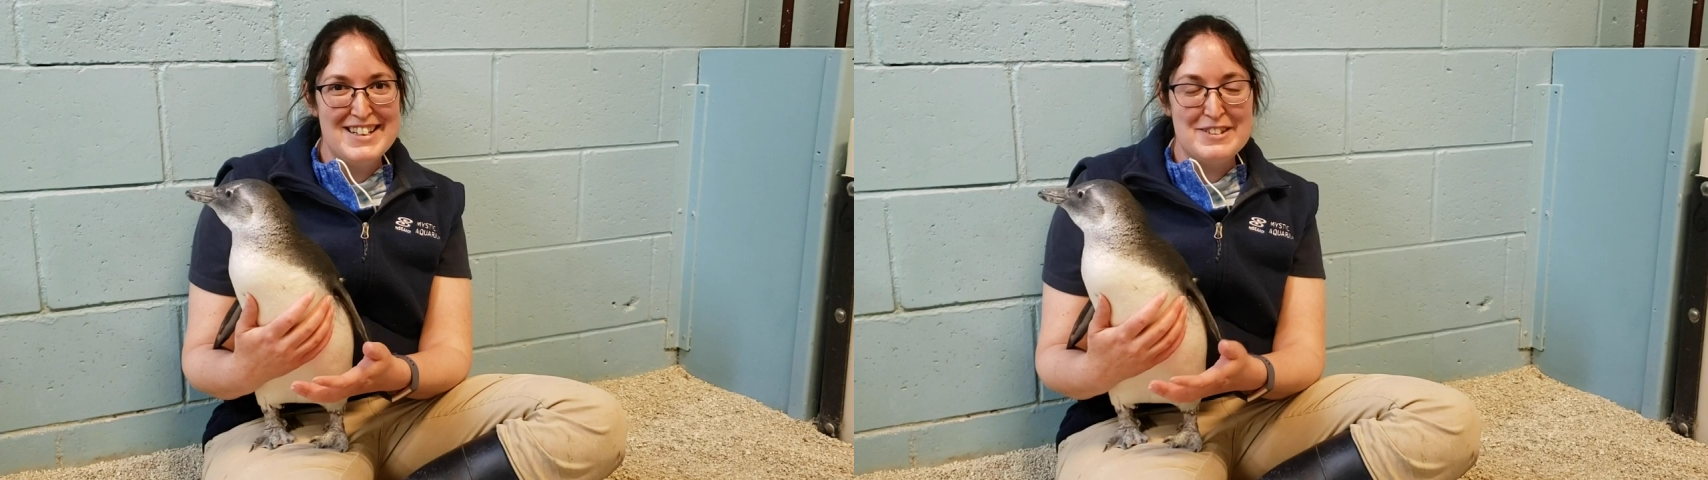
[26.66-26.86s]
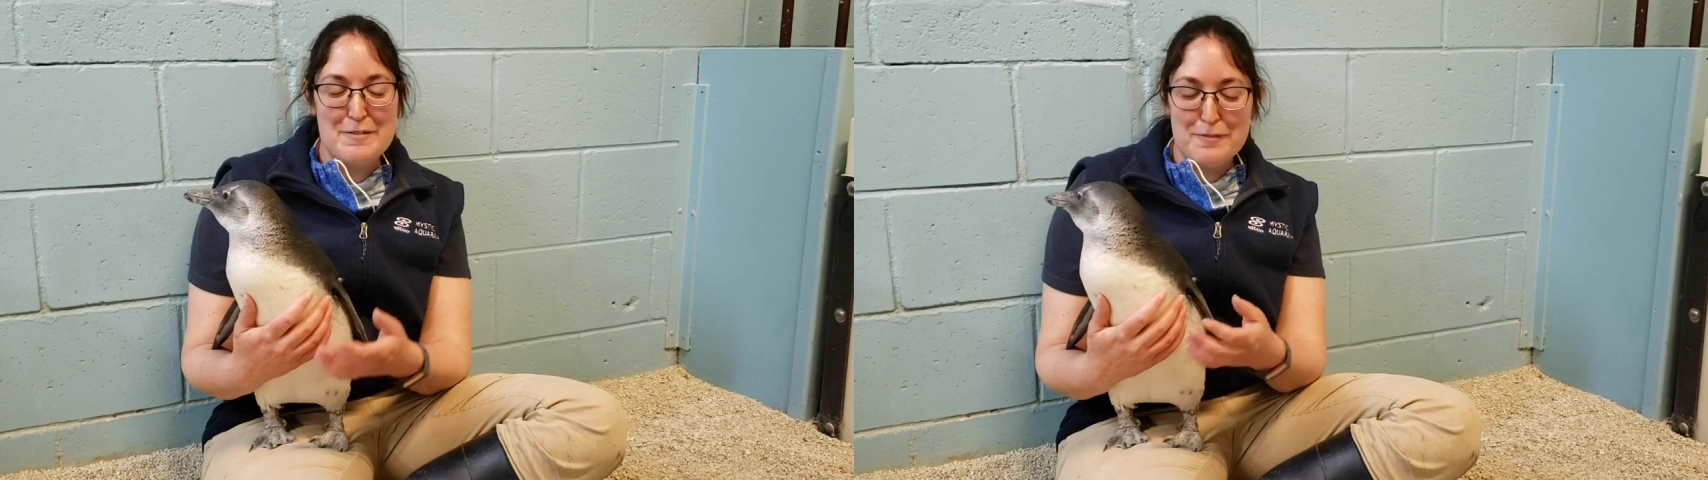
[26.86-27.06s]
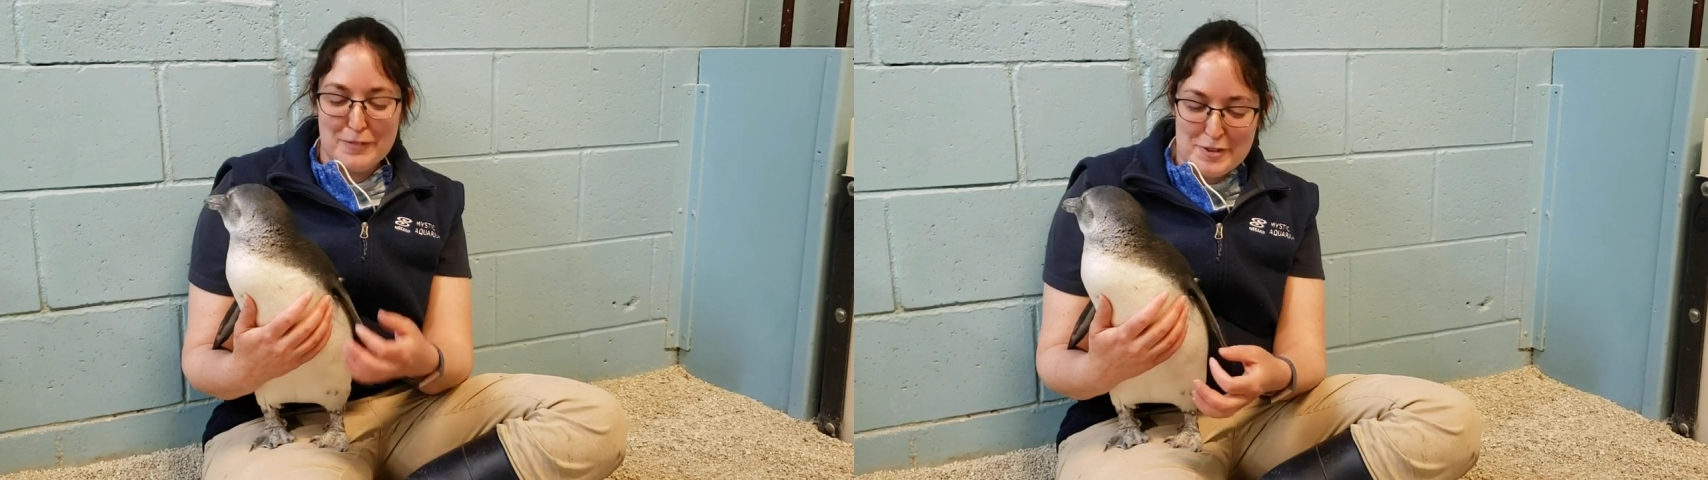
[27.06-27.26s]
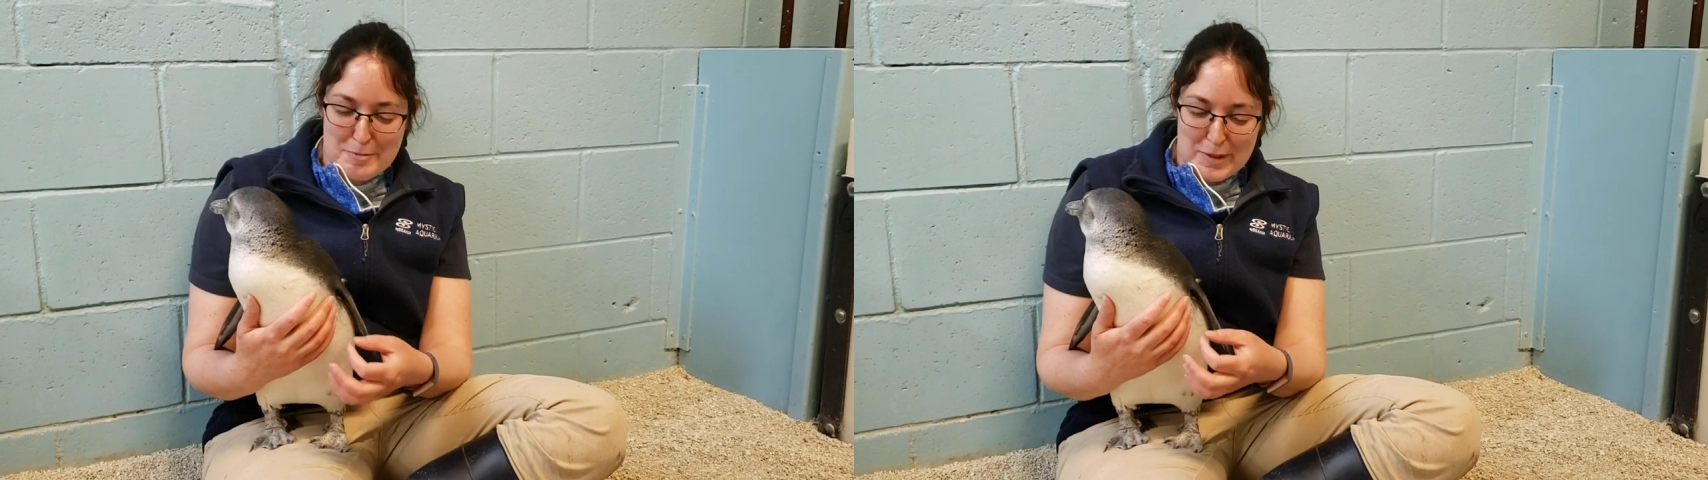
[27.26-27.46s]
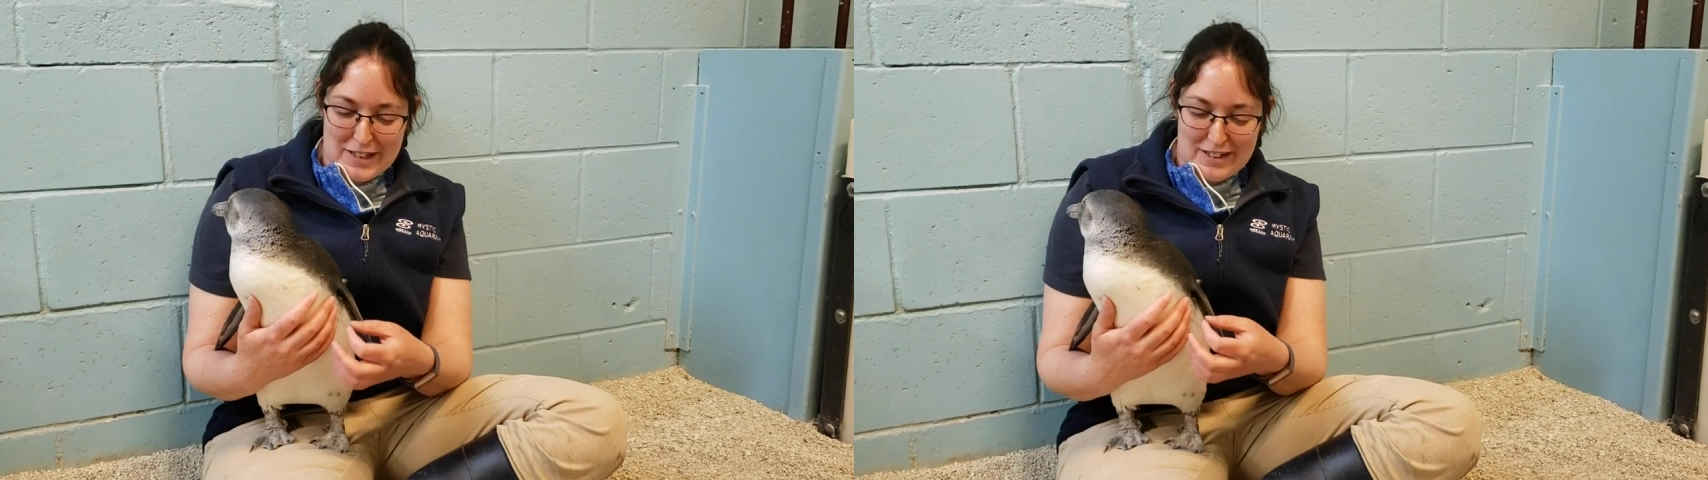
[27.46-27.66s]
The first
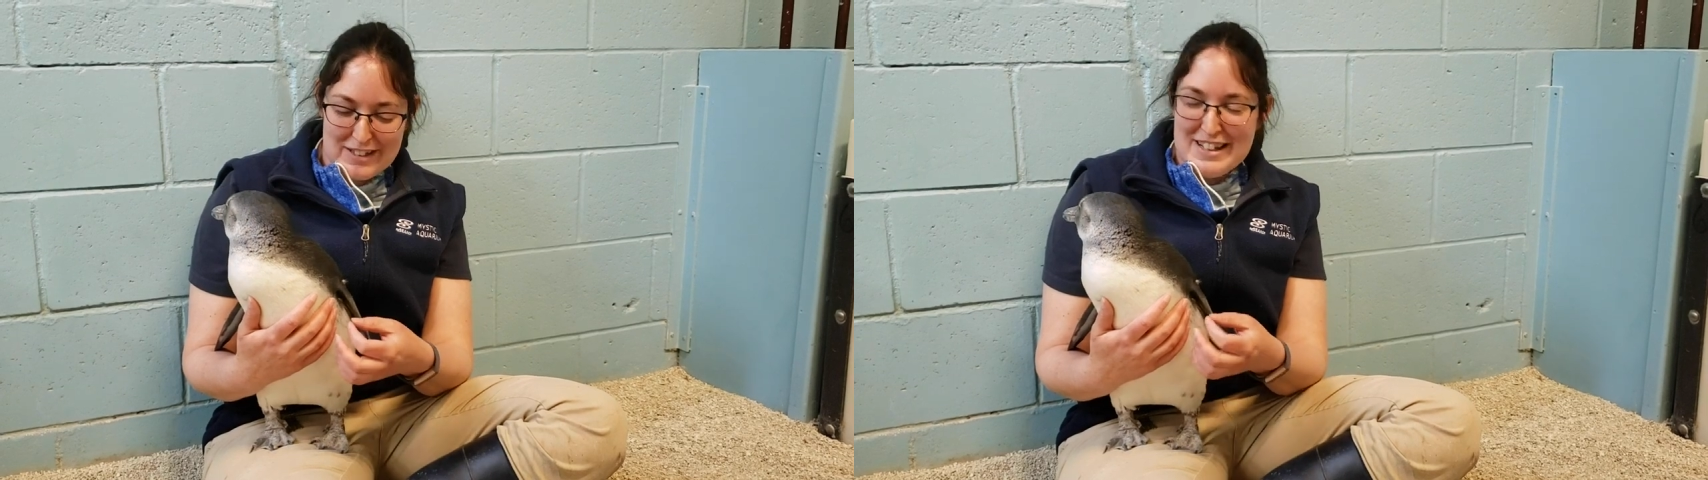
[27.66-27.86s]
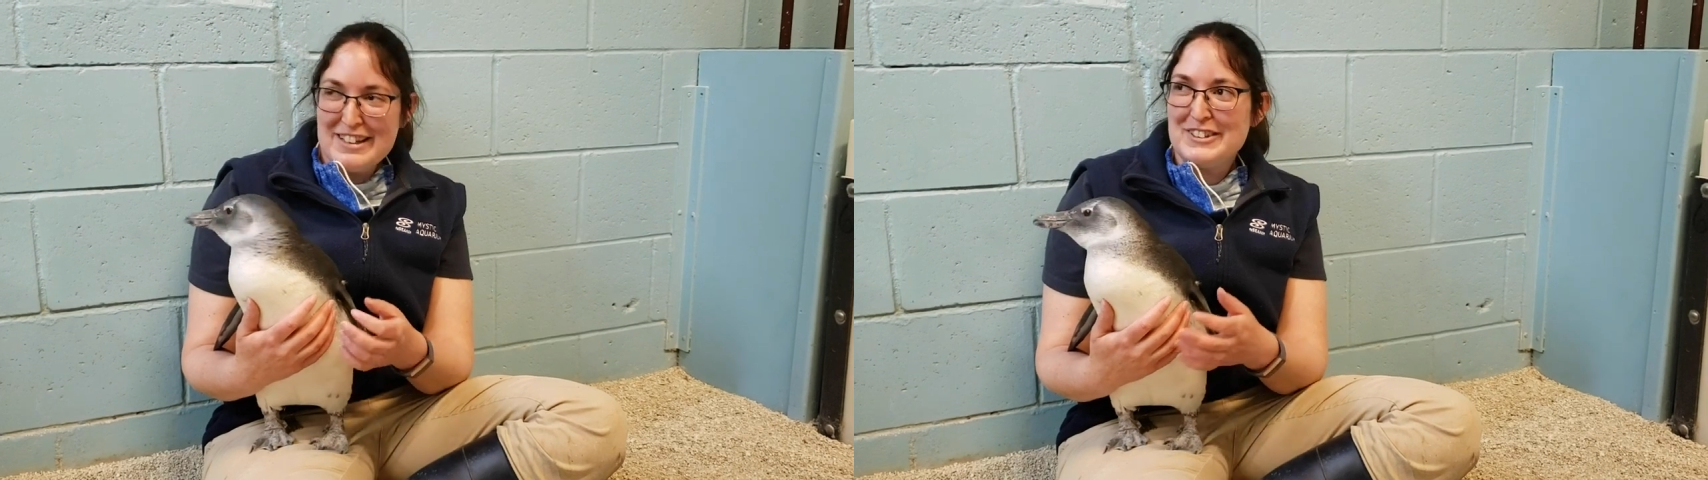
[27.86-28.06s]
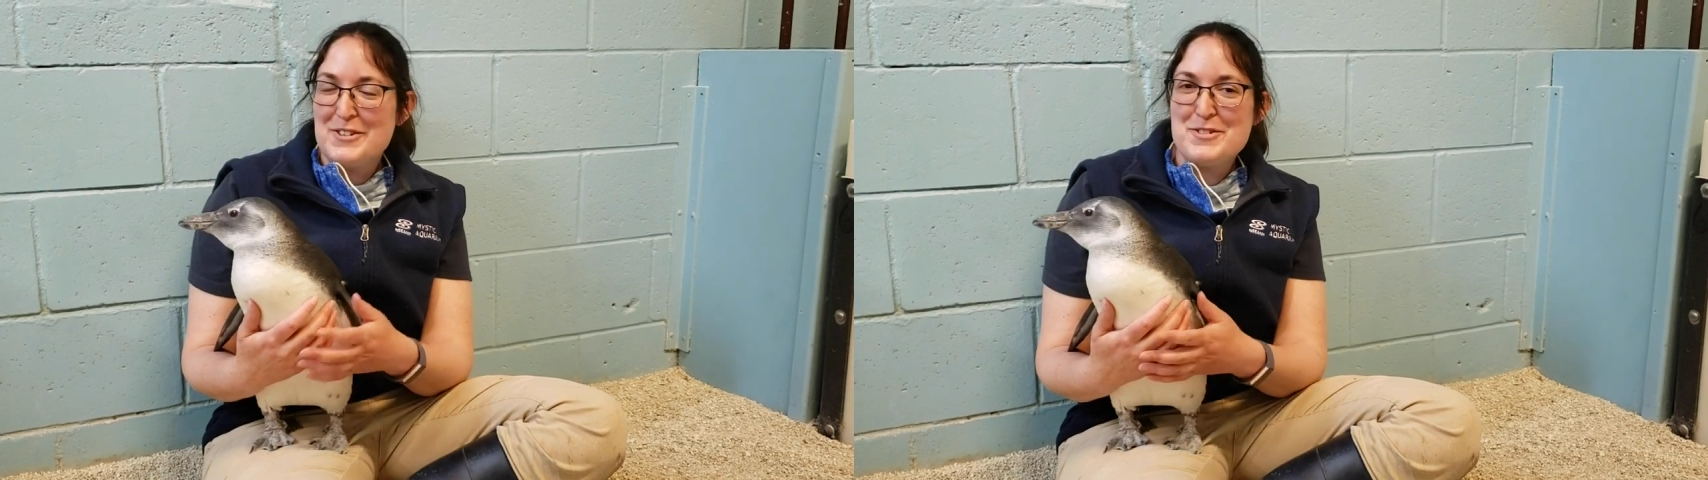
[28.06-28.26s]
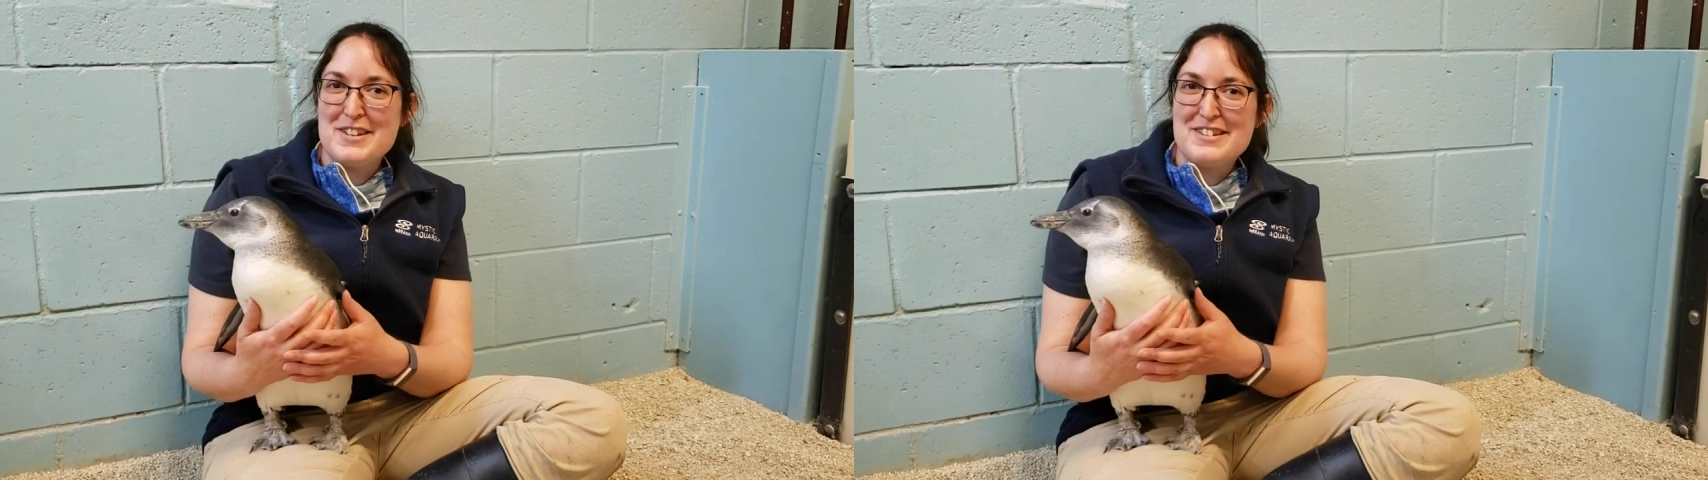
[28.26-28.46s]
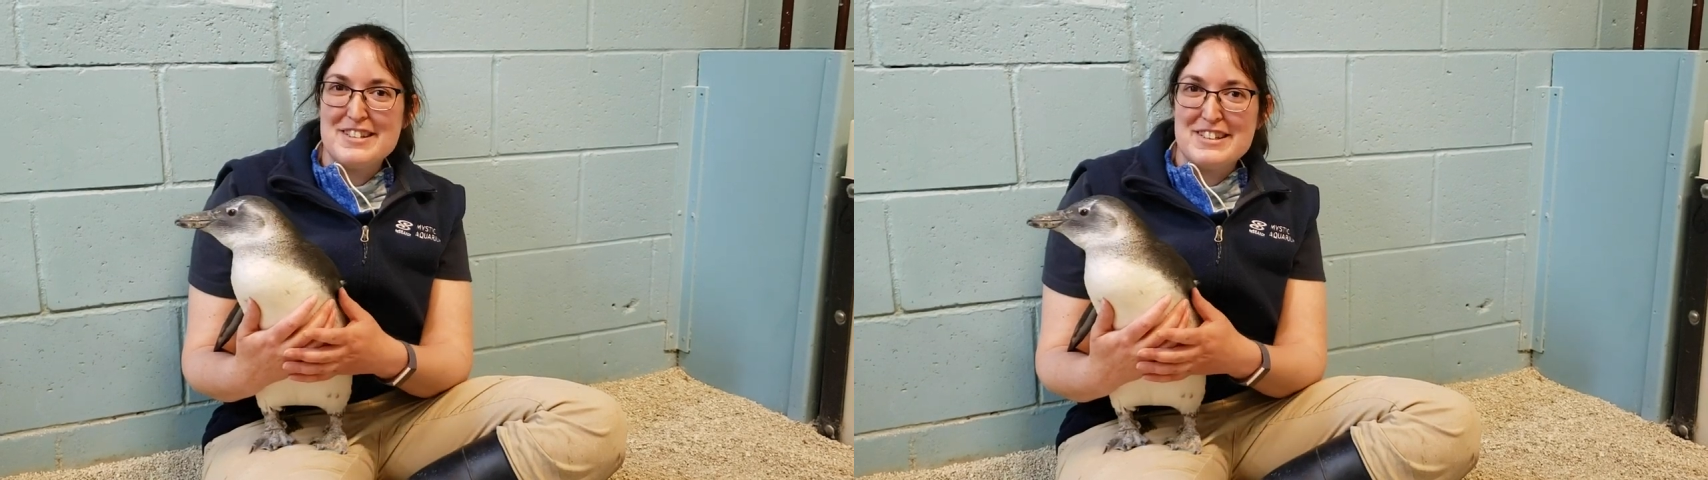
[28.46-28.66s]
bead
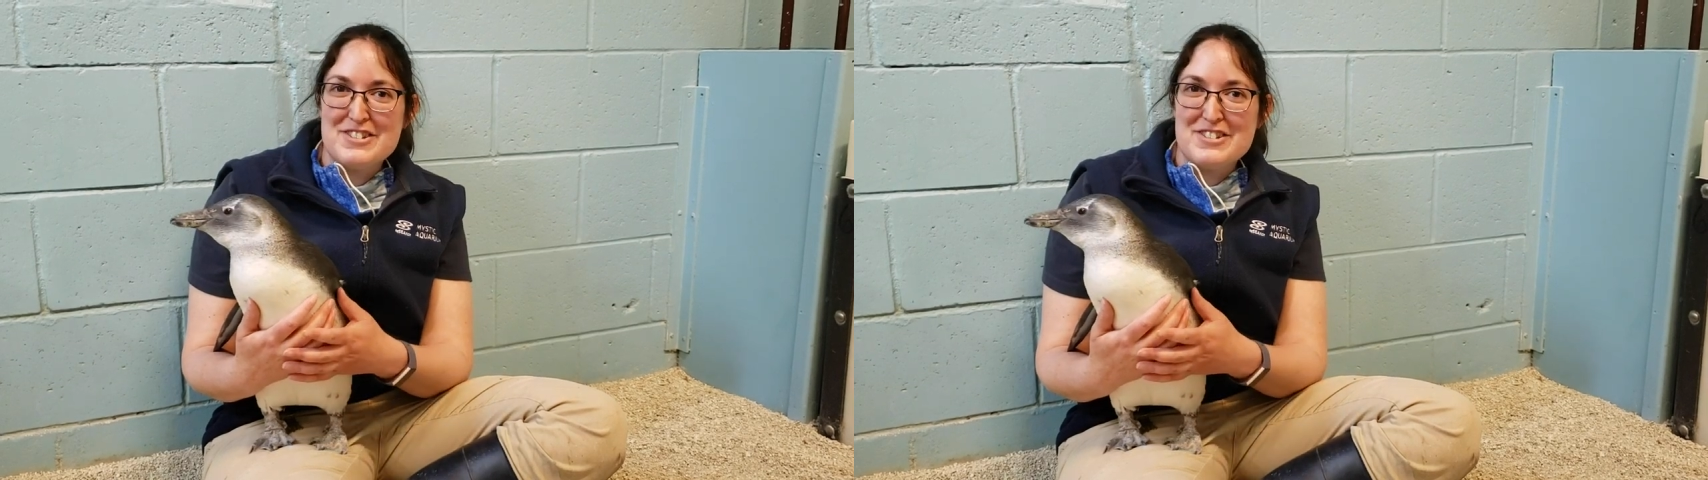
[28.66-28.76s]
closest to the